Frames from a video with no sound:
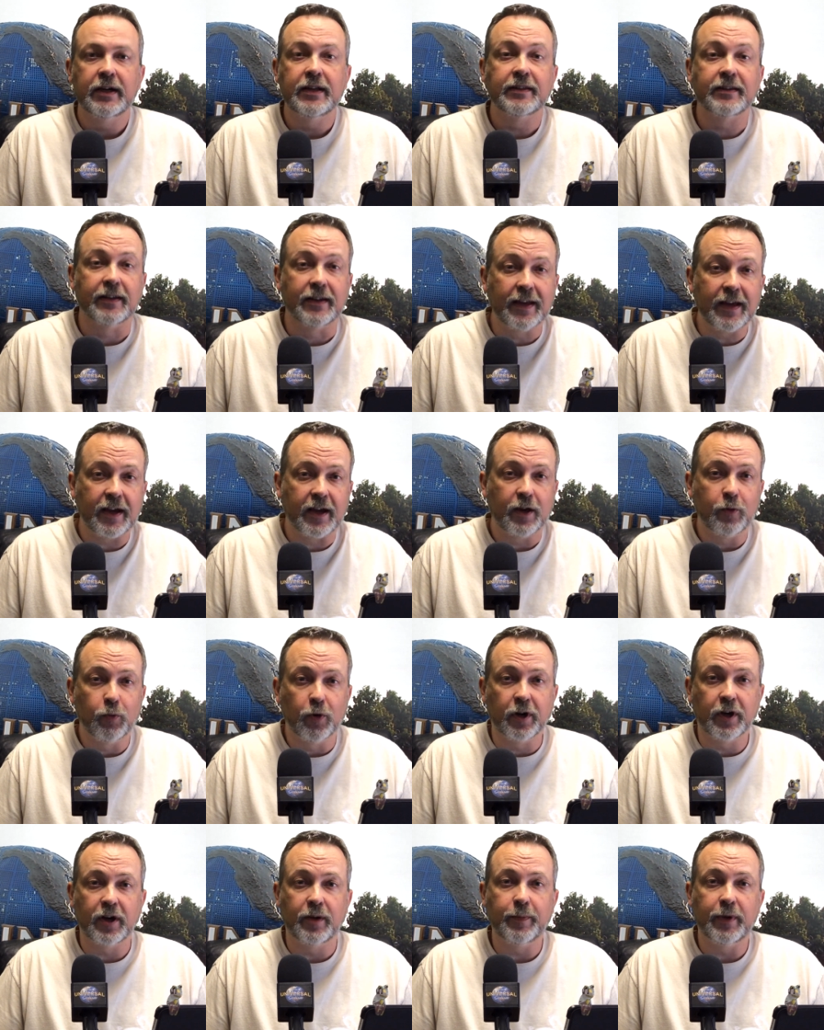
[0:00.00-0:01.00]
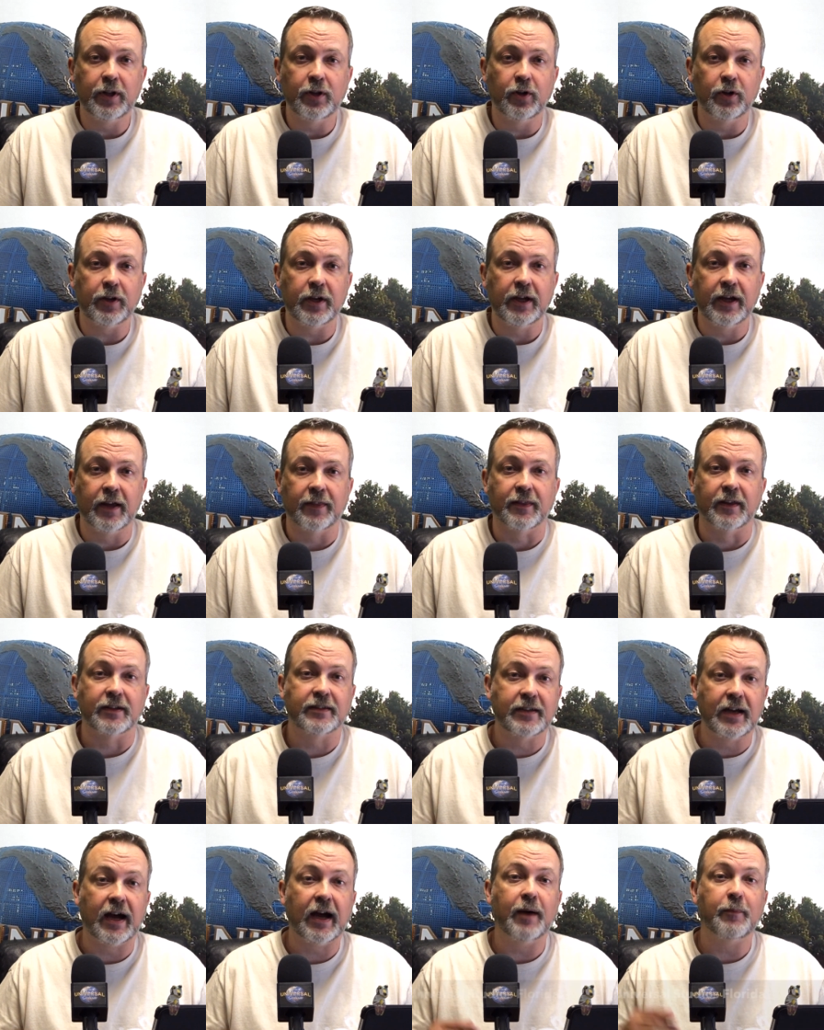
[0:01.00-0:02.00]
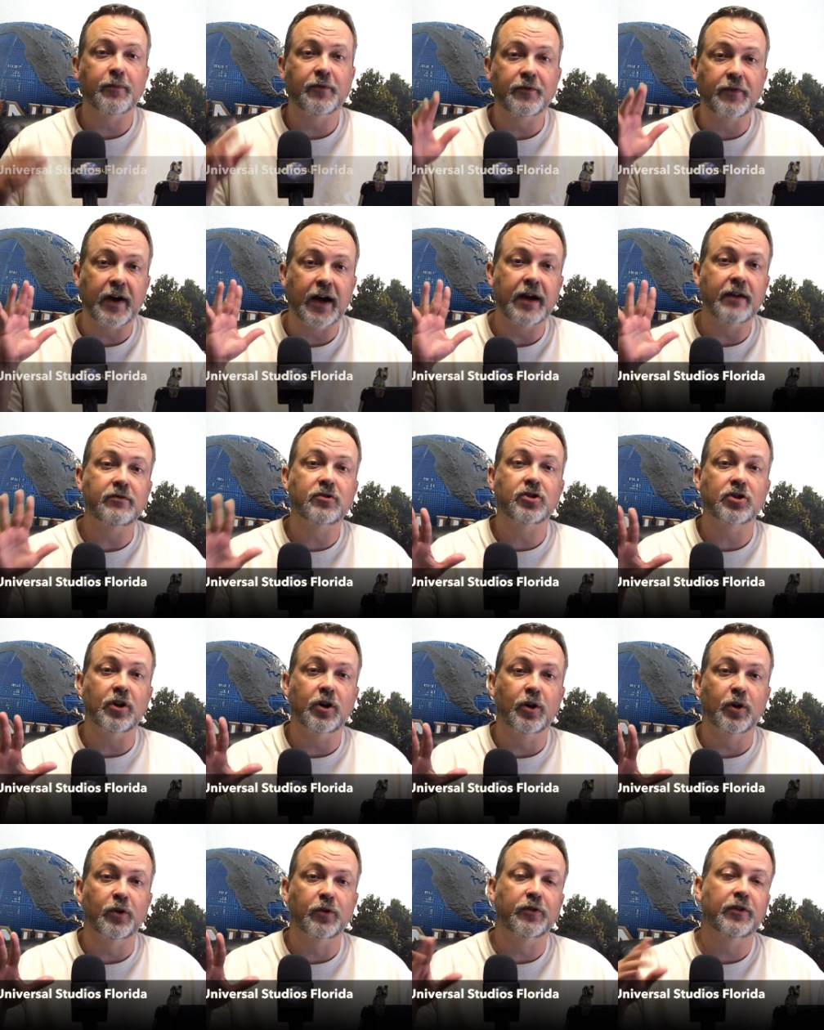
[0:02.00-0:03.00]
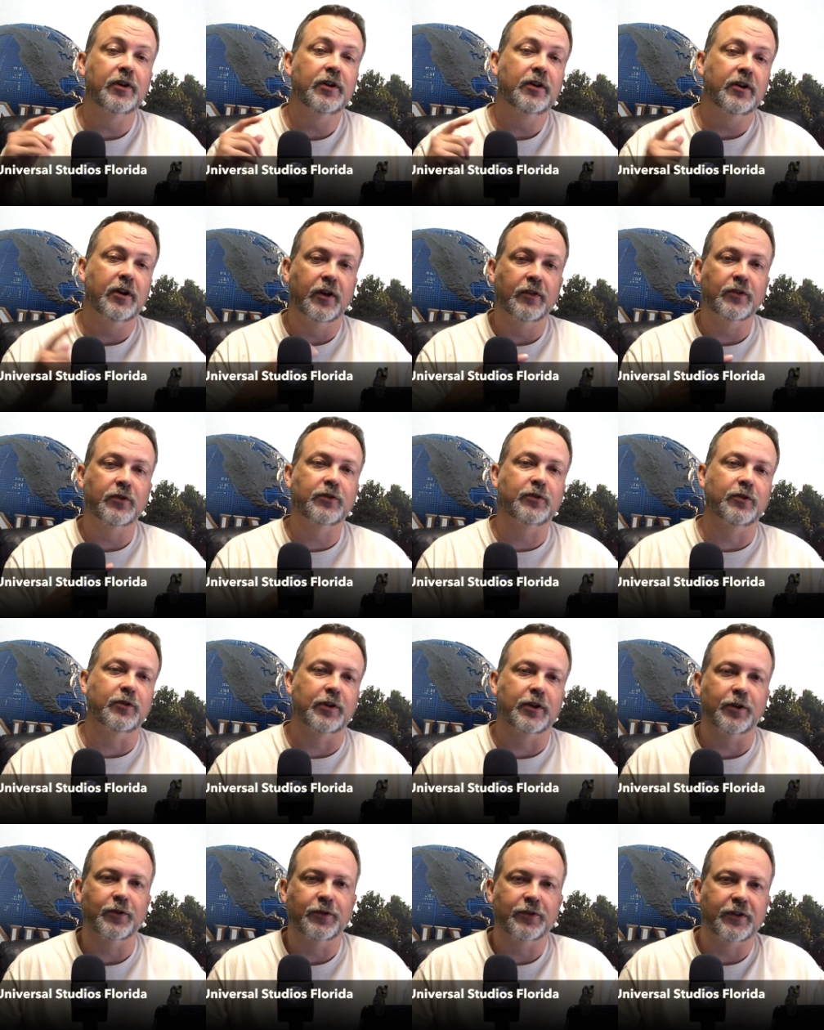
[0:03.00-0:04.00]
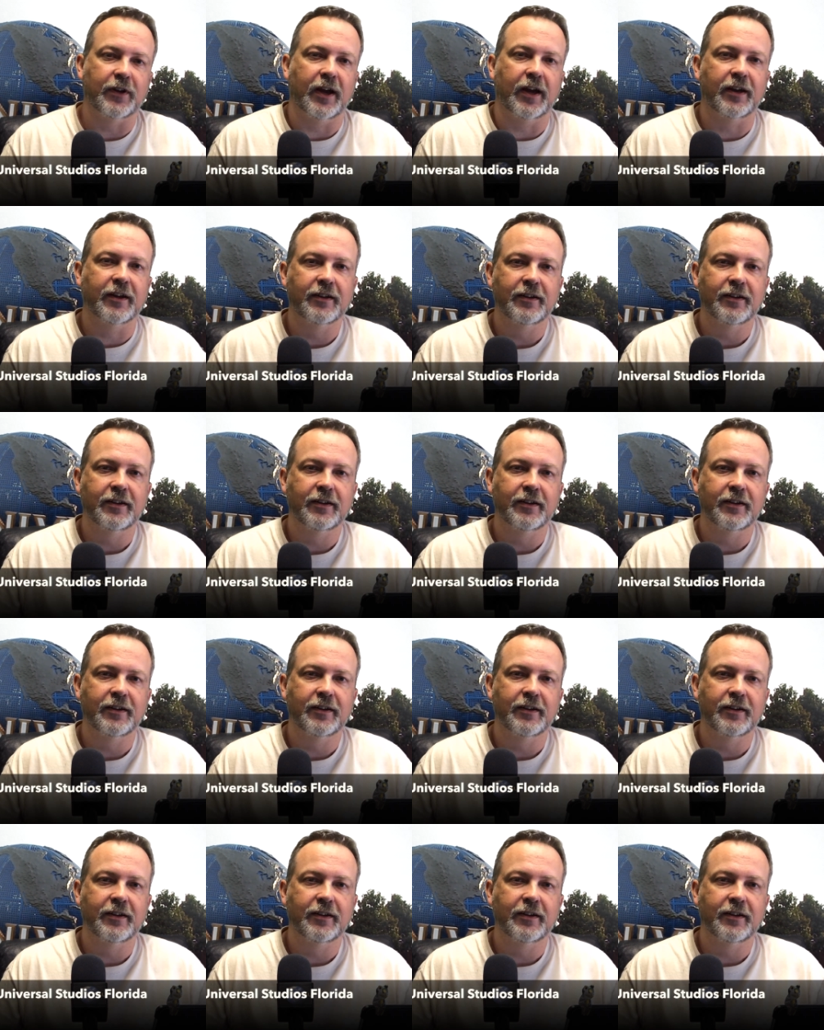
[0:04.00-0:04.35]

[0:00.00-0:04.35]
Today we're going to be looking at the top 5 shows on the studios side.